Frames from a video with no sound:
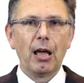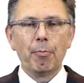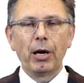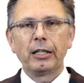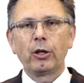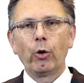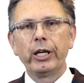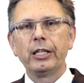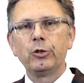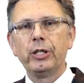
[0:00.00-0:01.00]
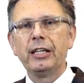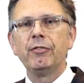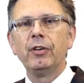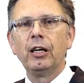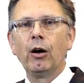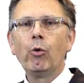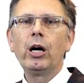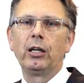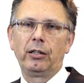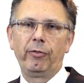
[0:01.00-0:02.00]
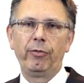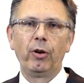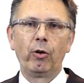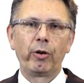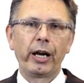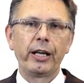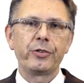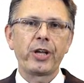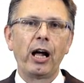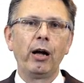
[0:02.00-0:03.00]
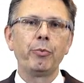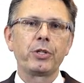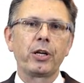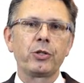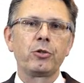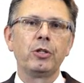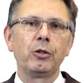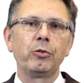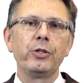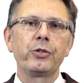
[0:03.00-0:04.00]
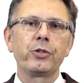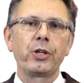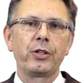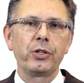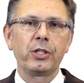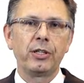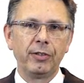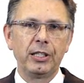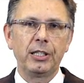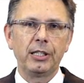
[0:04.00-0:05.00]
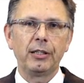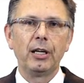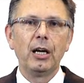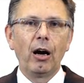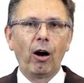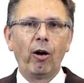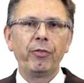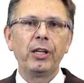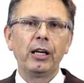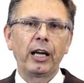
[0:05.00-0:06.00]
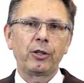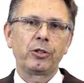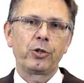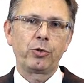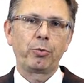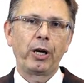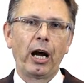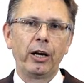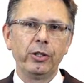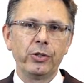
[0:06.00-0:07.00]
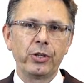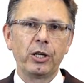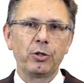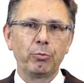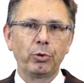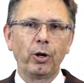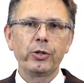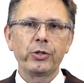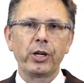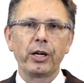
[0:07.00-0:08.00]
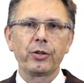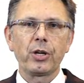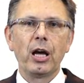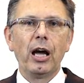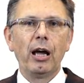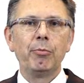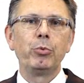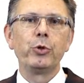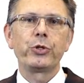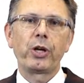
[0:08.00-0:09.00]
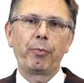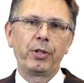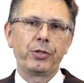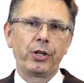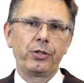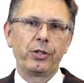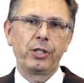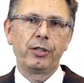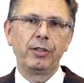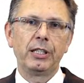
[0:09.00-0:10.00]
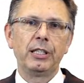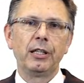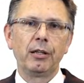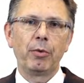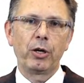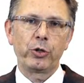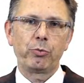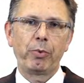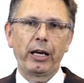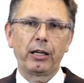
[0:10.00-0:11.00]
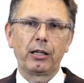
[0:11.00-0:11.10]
But going to even lower flow rates helps us to increase the sensitivity of the electrospray ionization process and boosts up the sensitivity in the mass spec.